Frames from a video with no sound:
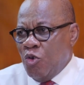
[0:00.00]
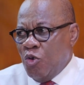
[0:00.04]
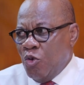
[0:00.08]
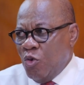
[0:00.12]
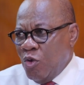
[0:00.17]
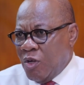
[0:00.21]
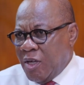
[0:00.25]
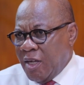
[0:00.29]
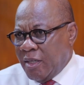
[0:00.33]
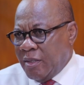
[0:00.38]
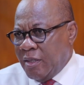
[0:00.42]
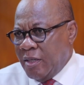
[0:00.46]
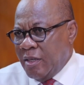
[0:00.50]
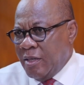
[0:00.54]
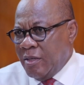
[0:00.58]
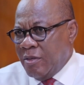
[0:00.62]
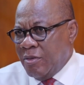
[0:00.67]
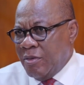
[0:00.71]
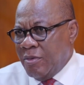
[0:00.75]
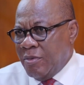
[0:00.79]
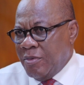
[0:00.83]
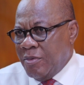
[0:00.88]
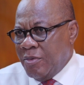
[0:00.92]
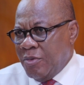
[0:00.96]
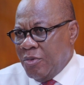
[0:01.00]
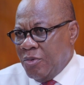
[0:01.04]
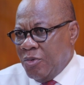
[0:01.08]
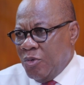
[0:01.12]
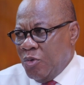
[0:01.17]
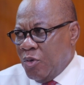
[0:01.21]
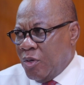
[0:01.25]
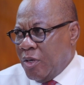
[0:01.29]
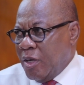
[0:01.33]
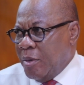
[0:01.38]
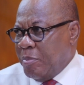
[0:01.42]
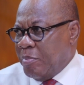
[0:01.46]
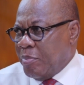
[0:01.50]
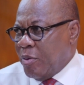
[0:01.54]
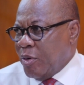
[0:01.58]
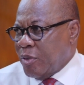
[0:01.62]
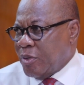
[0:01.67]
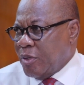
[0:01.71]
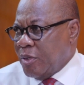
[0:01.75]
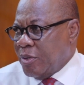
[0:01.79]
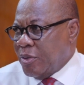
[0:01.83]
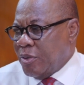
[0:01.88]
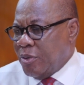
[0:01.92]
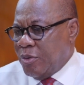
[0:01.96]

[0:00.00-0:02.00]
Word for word: look at the UK process.